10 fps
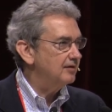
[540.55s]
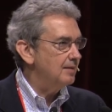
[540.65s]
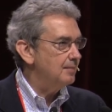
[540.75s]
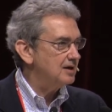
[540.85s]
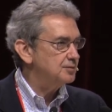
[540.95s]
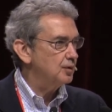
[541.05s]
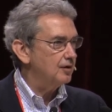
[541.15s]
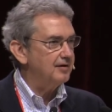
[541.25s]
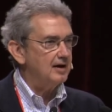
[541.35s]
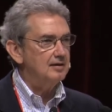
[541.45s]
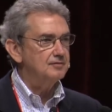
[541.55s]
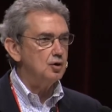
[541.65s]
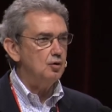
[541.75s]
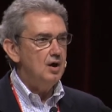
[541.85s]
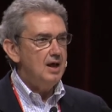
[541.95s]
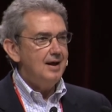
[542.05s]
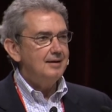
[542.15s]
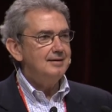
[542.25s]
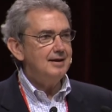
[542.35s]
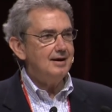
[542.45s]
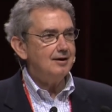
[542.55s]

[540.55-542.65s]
and much more effective. So the